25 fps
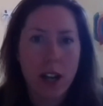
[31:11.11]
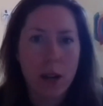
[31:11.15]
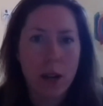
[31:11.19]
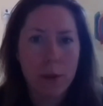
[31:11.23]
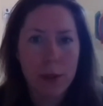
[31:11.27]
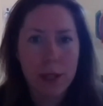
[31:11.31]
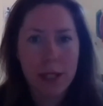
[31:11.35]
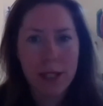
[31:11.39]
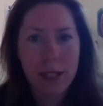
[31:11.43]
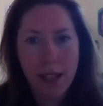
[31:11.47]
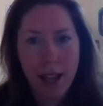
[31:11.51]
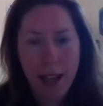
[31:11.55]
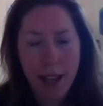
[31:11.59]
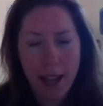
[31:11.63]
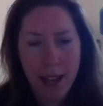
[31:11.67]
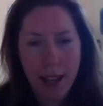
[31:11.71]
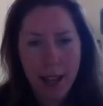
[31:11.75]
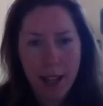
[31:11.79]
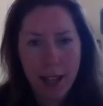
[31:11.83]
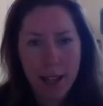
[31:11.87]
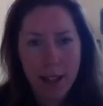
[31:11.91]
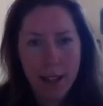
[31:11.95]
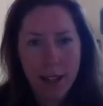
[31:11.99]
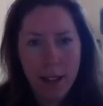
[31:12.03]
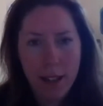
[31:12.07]
I would
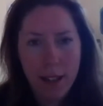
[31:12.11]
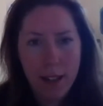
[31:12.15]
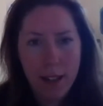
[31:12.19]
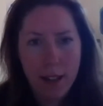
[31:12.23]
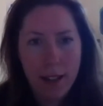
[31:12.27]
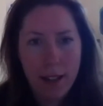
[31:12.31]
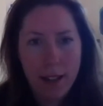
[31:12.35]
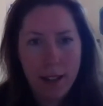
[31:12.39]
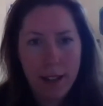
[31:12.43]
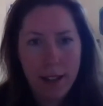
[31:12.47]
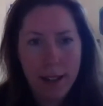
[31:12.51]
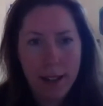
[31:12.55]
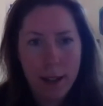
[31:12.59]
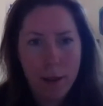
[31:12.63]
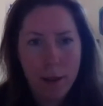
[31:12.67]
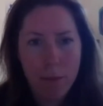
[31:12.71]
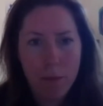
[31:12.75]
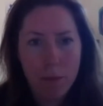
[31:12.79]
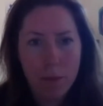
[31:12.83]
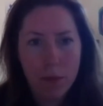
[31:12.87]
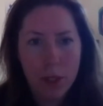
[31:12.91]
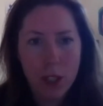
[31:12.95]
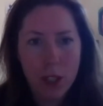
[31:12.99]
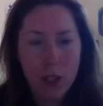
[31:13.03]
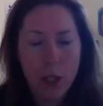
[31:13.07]
say,
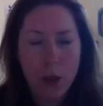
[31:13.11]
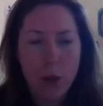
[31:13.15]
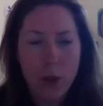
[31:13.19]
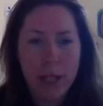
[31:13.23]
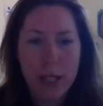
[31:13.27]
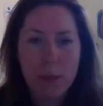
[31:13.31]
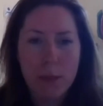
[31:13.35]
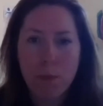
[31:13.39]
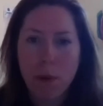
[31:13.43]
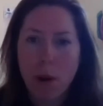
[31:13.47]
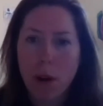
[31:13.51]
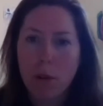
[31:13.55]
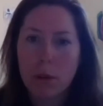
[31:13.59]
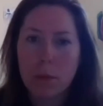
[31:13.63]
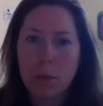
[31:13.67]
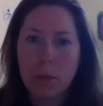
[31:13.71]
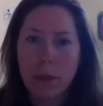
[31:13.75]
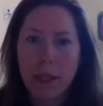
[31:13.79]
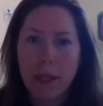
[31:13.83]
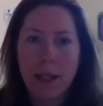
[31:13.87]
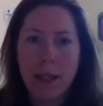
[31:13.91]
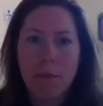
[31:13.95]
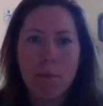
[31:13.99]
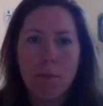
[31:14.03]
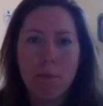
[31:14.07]
you know, it's
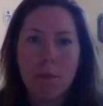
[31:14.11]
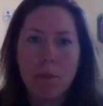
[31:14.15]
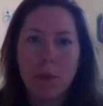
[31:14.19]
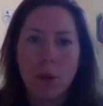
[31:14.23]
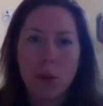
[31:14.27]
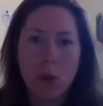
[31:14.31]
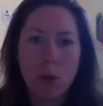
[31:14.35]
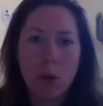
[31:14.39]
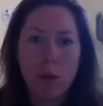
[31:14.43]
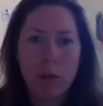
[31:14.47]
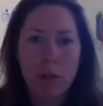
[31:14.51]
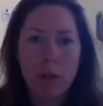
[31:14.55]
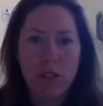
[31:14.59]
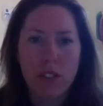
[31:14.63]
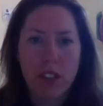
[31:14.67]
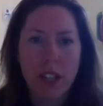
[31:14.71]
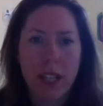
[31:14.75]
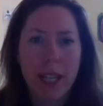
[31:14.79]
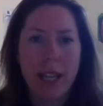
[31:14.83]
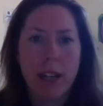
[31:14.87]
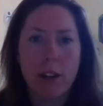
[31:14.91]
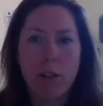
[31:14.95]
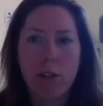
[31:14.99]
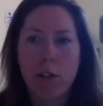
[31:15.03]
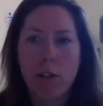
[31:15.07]
probably more of
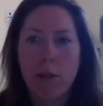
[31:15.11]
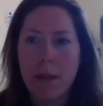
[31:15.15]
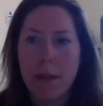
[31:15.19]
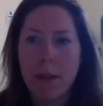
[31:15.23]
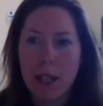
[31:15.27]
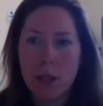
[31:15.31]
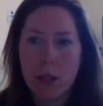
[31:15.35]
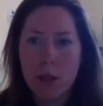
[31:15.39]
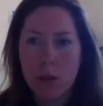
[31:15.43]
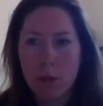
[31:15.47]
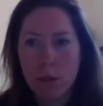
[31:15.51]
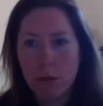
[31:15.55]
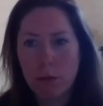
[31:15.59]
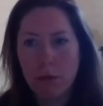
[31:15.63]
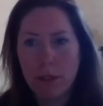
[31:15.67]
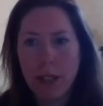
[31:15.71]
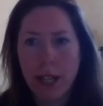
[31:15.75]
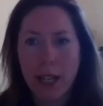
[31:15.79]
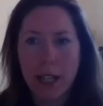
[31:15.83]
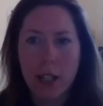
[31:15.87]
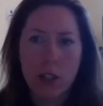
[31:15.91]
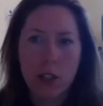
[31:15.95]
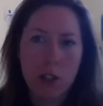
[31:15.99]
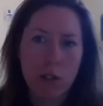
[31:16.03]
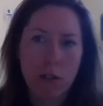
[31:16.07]
the incremental
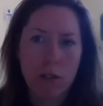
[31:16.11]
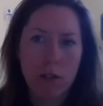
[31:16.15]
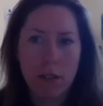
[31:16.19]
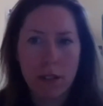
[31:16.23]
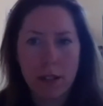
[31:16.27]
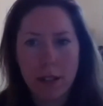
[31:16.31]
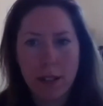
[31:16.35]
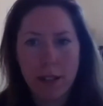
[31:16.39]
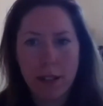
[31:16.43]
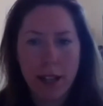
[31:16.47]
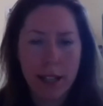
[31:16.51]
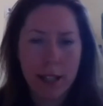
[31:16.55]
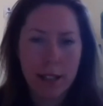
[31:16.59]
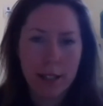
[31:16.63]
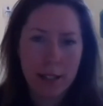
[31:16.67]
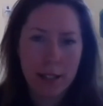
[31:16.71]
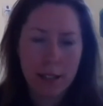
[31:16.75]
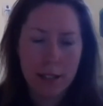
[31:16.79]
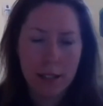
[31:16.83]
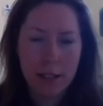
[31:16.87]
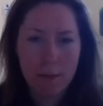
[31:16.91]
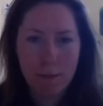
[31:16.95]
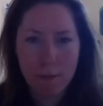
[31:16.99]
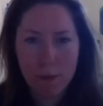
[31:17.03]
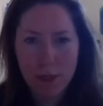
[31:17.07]
nature in the next